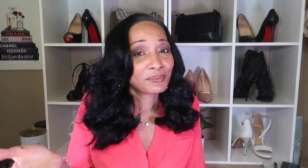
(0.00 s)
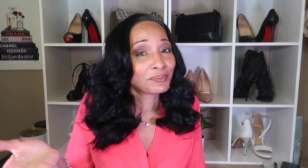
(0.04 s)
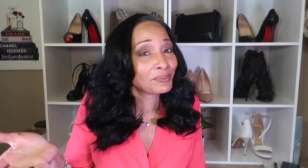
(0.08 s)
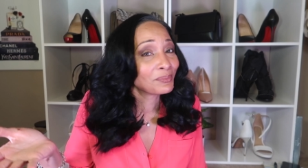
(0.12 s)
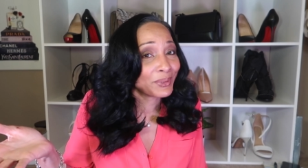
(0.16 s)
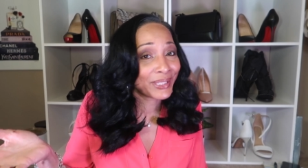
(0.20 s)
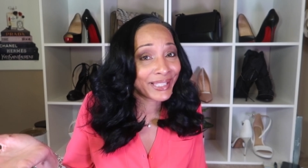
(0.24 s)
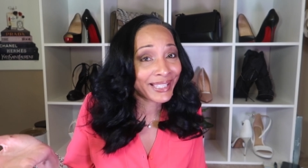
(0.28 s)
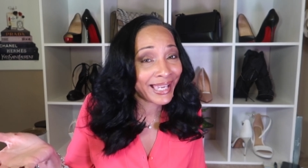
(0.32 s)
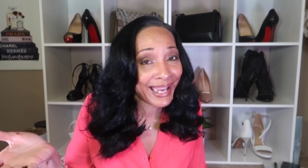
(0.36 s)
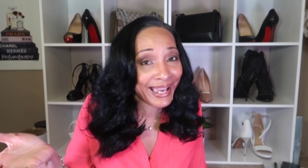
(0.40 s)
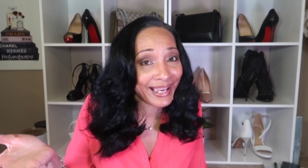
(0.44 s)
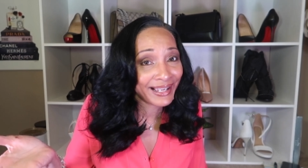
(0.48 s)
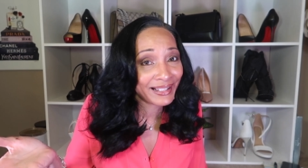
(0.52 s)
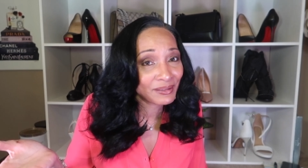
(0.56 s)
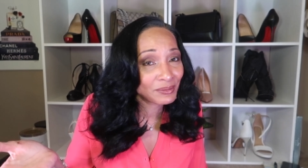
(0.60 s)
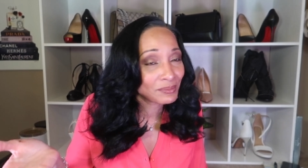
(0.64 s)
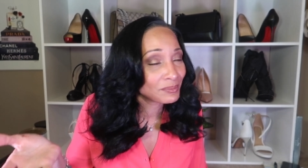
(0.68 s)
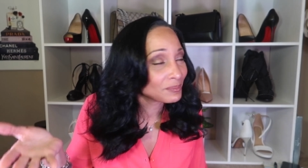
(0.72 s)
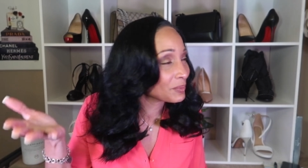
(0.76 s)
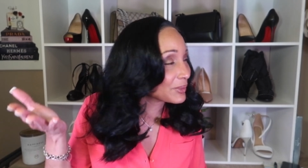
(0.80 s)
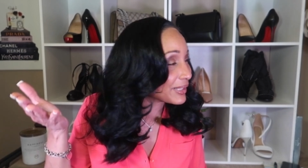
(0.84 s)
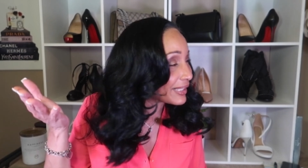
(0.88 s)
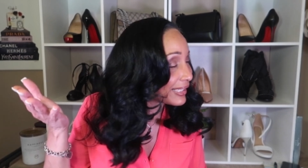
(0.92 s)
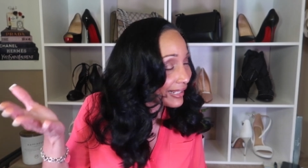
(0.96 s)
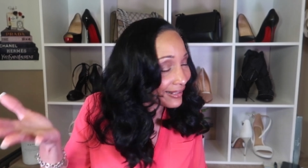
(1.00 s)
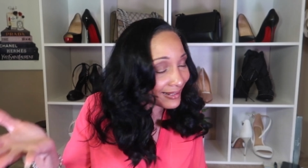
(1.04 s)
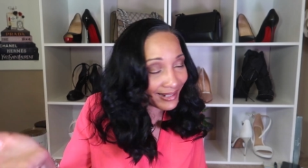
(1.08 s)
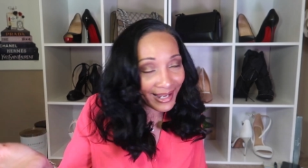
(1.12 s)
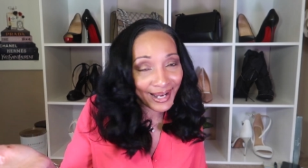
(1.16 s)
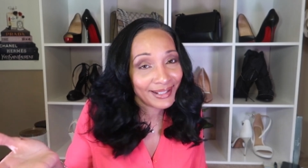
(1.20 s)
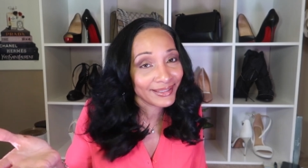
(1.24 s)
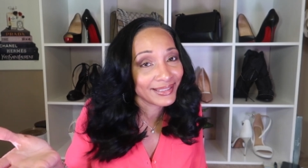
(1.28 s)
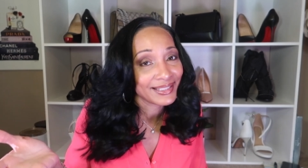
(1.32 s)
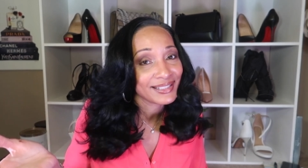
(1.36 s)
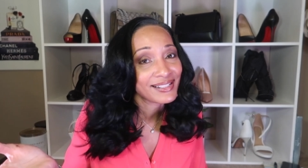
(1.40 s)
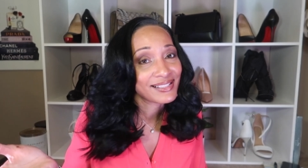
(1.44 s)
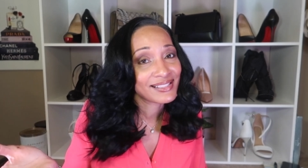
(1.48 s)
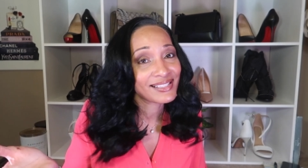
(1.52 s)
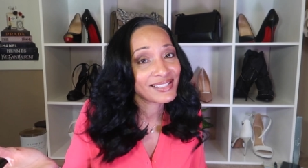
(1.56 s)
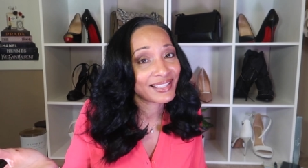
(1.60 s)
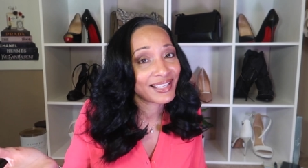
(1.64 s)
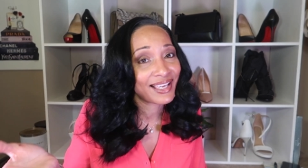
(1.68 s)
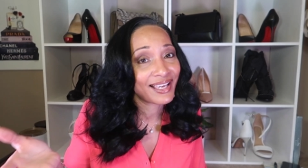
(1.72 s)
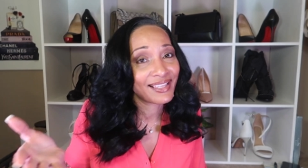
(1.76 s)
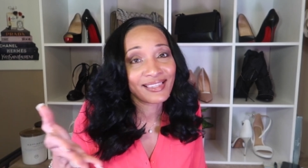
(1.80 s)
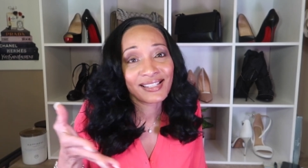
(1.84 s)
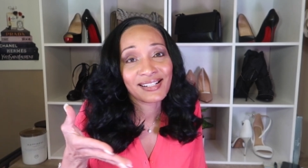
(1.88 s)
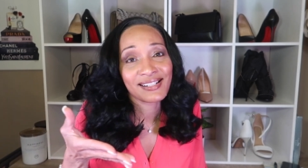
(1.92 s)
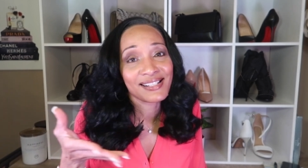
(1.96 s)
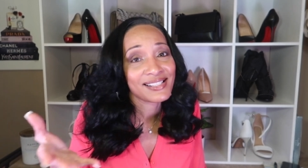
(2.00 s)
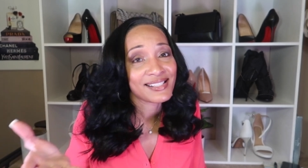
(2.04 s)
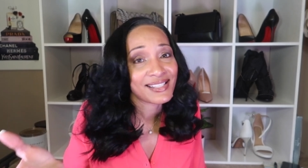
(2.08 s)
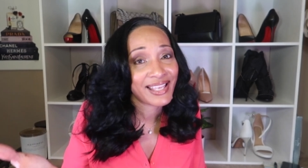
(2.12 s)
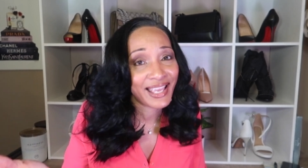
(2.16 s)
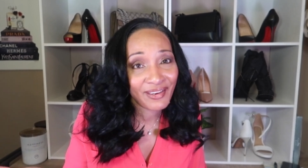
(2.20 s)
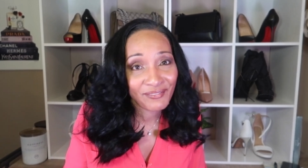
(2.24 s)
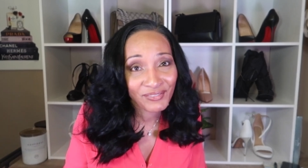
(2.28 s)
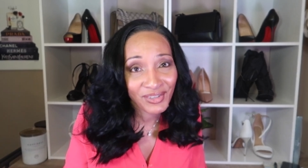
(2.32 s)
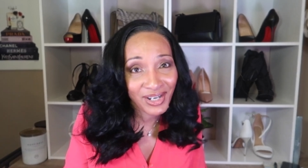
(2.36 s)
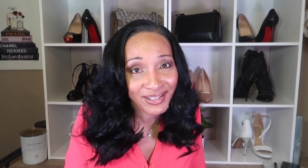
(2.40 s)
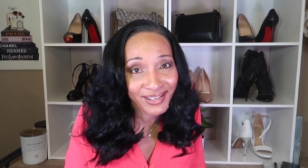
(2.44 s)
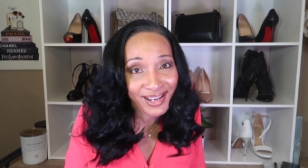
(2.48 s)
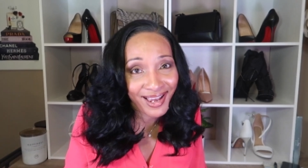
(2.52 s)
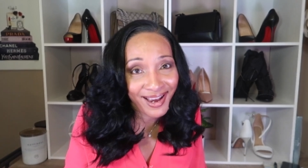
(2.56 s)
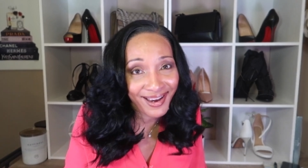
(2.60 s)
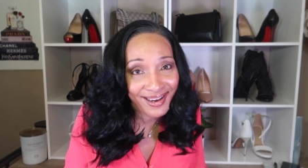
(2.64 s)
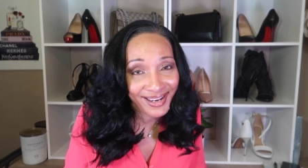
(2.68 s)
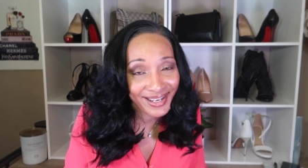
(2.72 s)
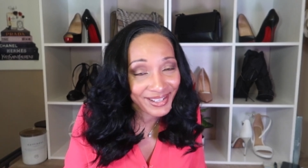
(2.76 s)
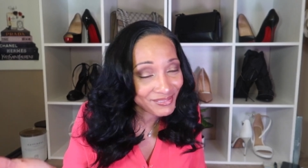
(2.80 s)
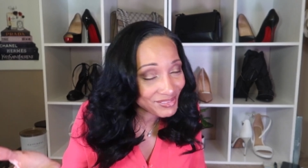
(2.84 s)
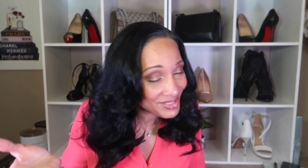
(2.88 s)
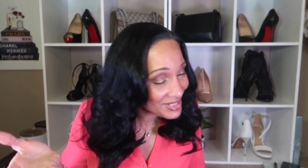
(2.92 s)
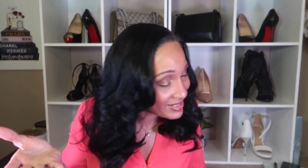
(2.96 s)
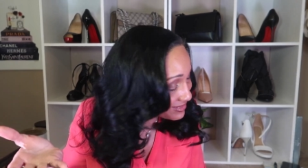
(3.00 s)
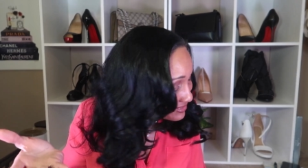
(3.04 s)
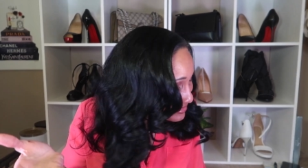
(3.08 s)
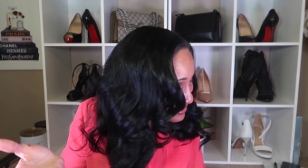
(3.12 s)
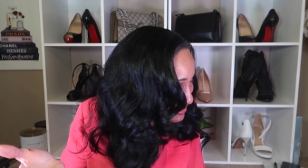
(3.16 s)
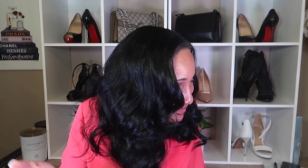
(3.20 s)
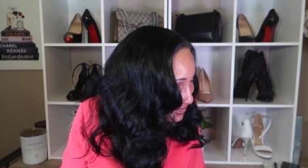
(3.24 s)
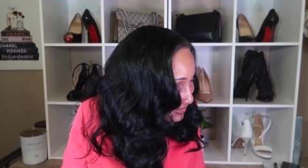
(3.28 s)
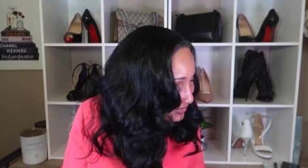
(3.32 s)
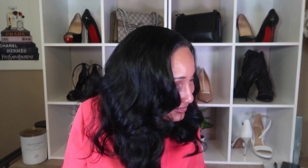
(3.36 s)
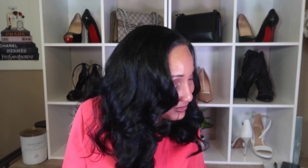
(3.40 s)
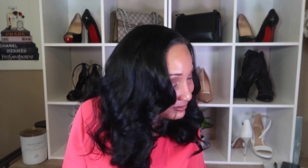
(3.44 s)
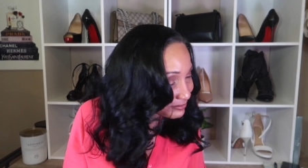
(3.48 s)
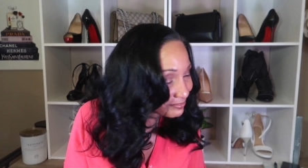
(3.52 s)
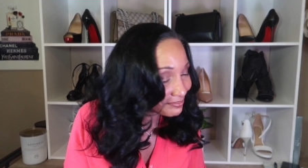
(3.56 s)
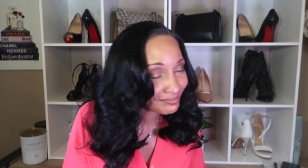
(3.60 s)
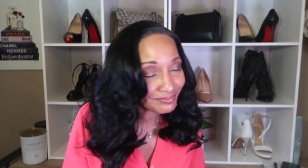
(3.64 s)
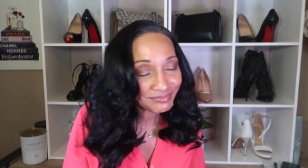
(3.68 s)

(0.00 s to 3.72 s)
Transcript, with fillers: We can't. We cannot get it together to save our lives. So